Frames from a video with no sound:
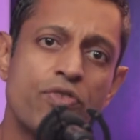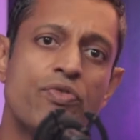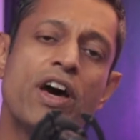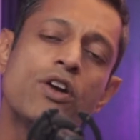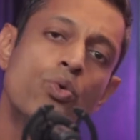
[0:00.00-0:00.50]
we
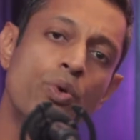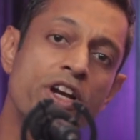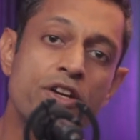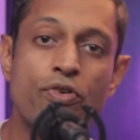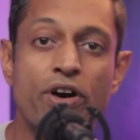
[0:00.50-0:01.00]
are doing
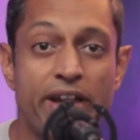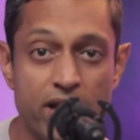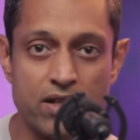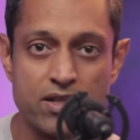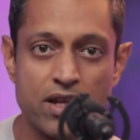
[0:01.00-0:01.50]
it for
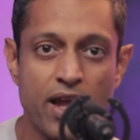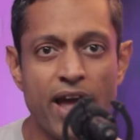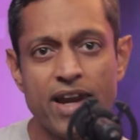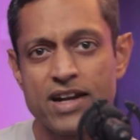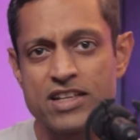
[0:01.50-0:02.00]
health
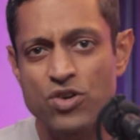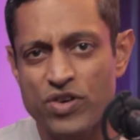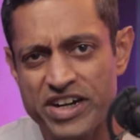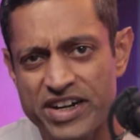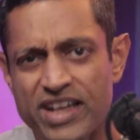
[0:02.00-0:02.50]
and let us not
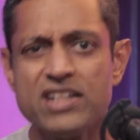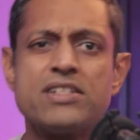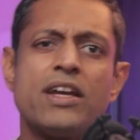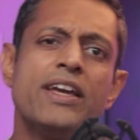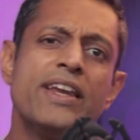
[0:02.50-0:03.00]
indulge
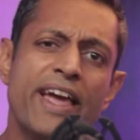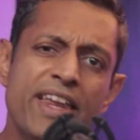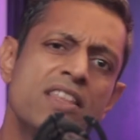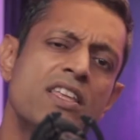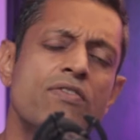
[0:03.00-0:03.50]
in
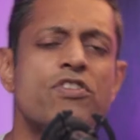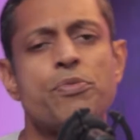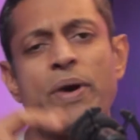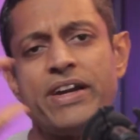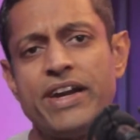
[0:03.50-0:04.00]
anything which
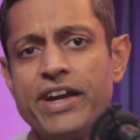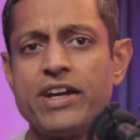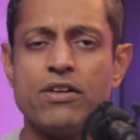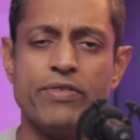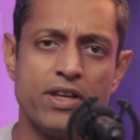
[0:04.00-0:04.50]
might take
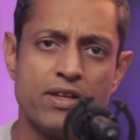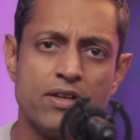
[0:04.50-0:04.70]
it away.